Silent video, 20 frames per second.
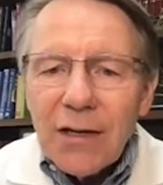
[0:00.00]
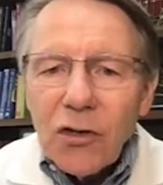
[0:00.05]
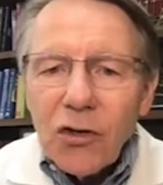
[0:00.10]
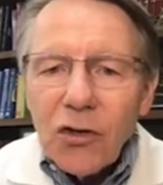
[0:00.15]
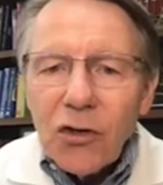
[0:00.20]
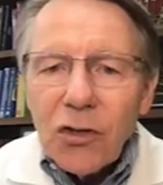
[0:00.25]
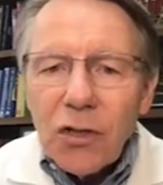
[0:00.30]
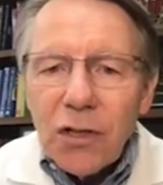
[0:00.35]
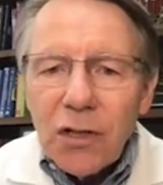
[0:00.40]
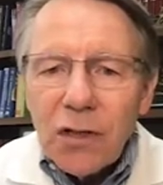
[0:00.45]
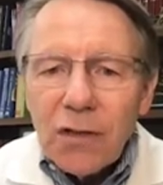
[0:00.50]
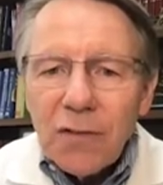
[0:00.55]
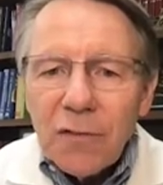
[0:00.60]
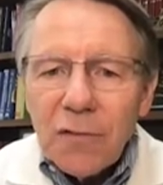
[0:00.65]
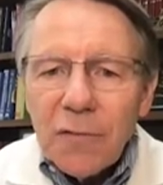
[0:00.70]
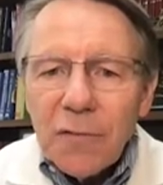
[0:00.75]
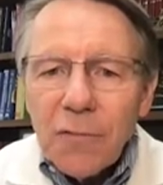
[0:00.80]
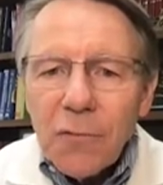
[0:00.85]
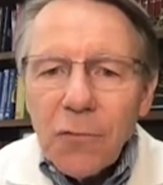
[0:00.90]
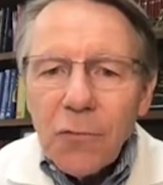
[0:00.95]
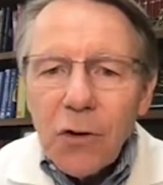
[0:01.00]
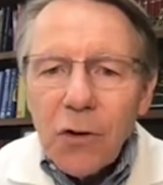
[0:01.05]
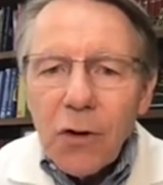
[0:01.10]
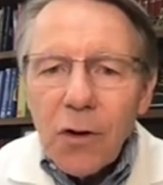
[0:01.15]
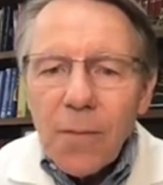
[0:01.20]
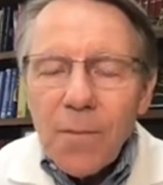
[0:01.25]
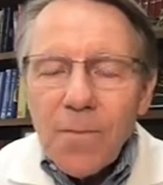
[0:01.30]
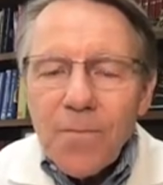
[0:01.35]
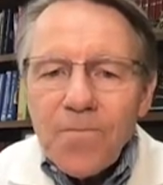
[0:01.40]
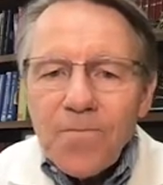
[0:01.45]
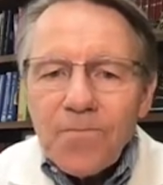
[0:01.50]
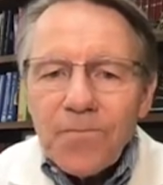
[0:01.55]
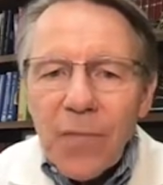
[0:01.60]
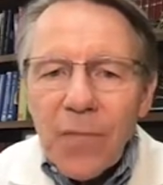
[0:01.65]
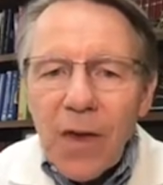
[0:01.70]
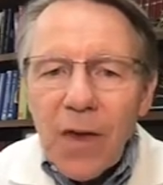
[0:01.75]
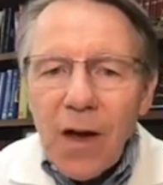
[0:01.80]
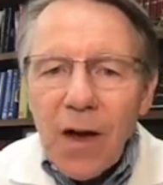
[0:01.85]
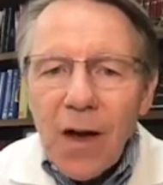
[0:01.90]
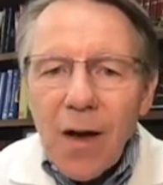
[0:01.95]
good for
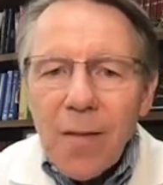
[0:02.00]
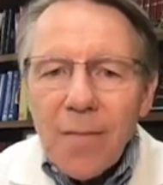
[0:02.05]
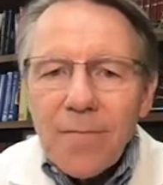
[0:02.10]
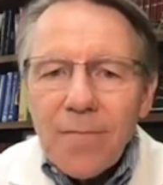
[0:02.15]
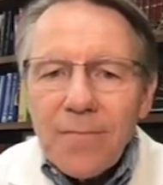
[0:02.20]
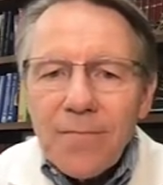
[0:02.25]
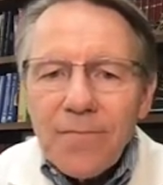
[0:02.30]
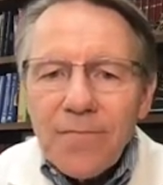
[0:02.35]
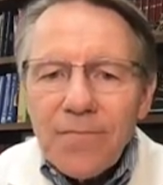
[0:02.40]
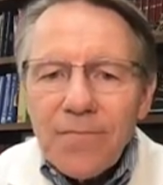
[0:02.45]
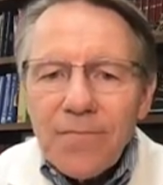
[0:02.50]
um,